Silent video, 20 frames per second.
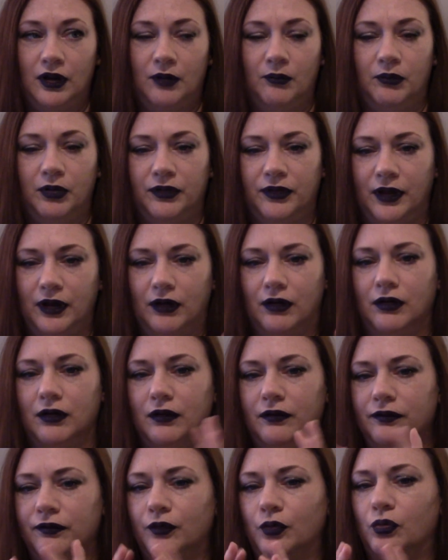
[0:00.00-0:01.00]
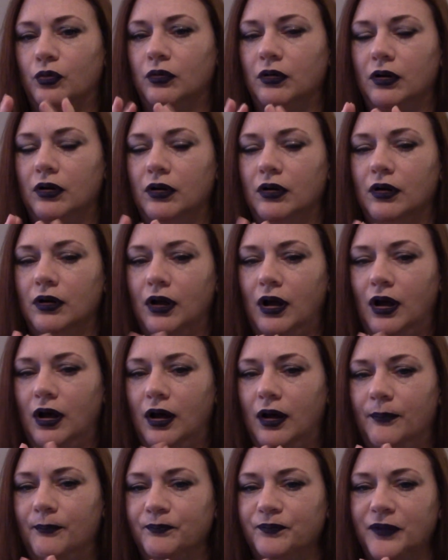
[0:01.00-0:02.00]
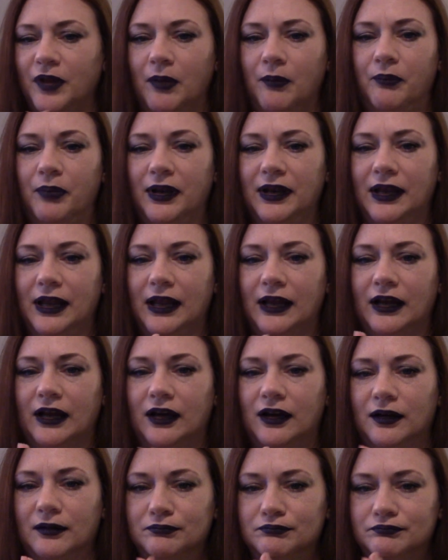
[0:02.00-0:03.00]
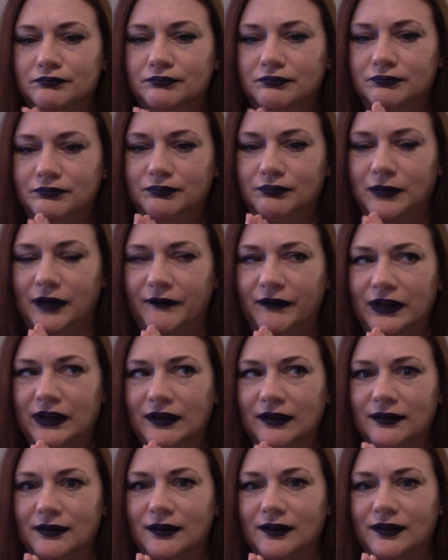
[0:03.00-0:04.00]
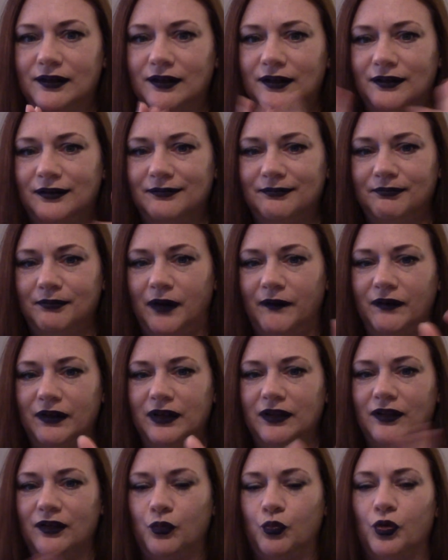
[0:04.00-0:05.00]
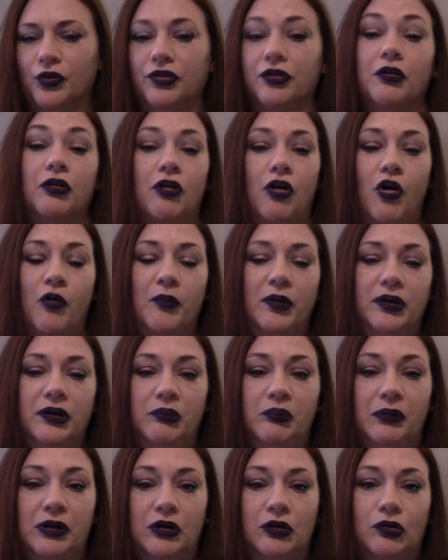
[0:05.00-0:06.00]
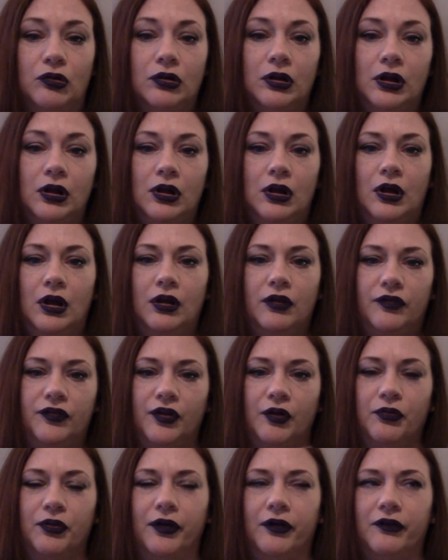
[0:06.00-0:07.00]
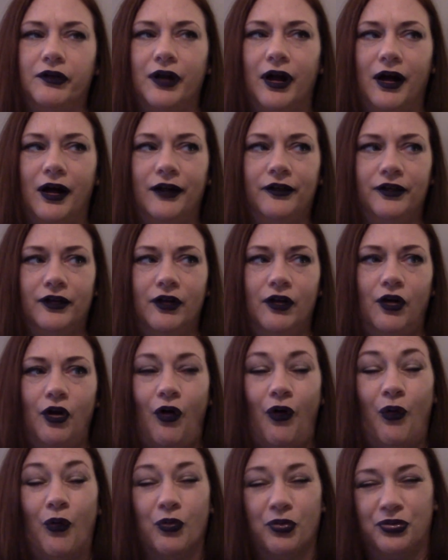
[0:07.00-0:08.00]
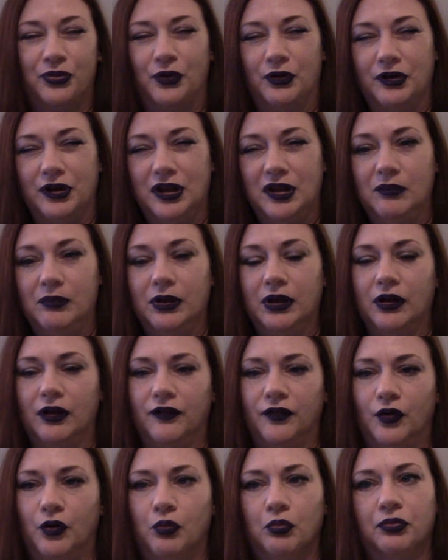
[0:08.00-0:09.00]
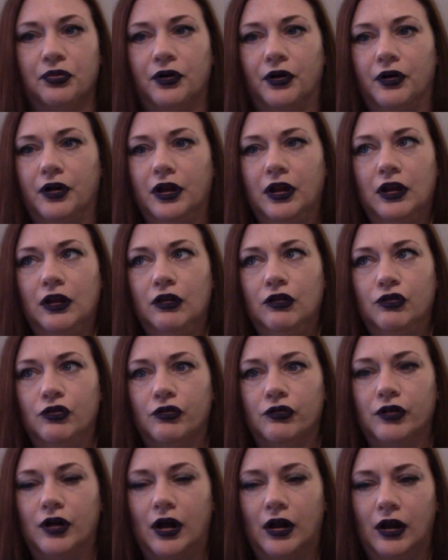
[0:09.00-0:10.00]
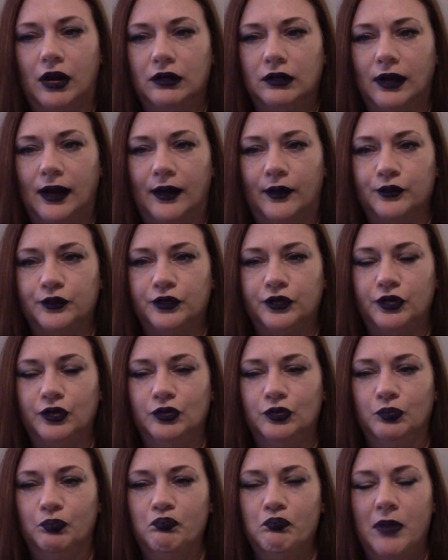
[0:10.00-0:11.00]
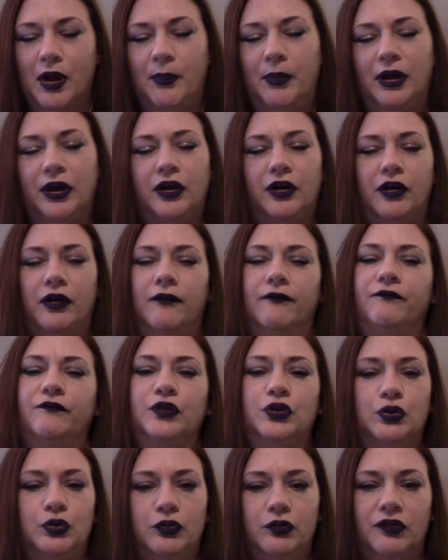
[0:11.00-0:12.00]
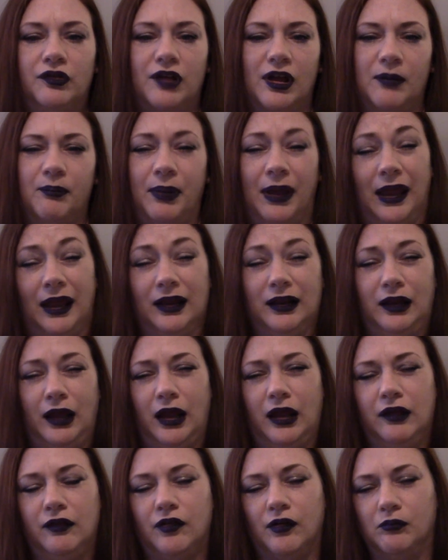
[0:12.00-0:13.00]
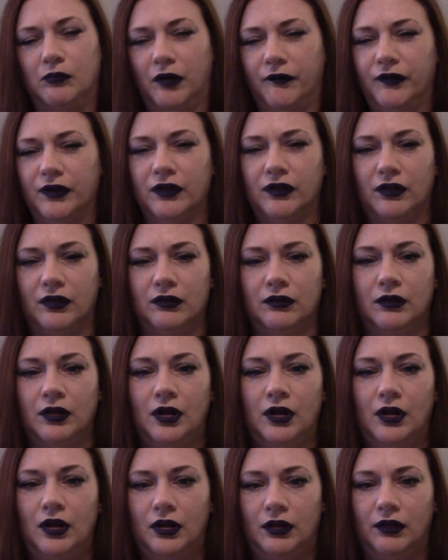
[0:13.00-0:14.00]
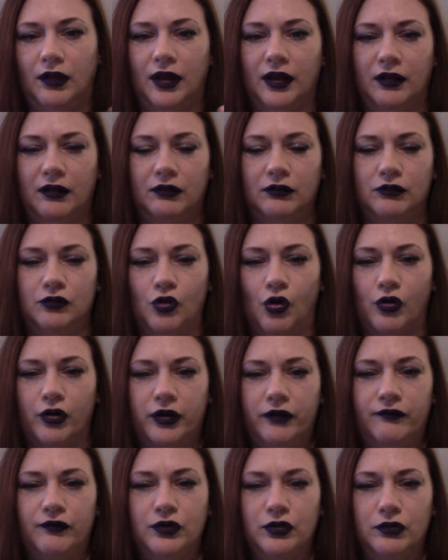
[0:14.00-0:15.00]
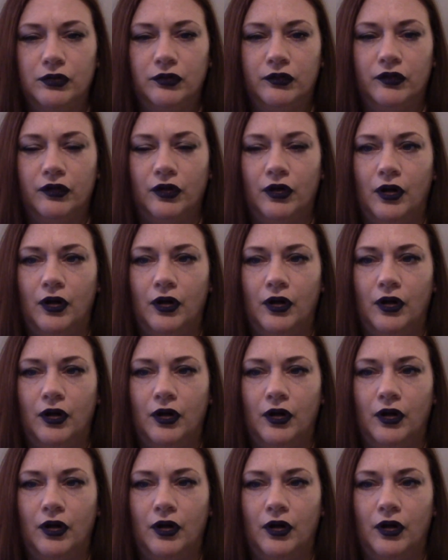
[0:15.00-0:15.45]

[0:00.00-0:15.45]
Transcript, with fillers: But they are for um, banana muffins, muffins with their almond meal. So they're not Whole30 because Whole30 you're not allowed to mimic foods like pancakes and muffins and like naughty foods,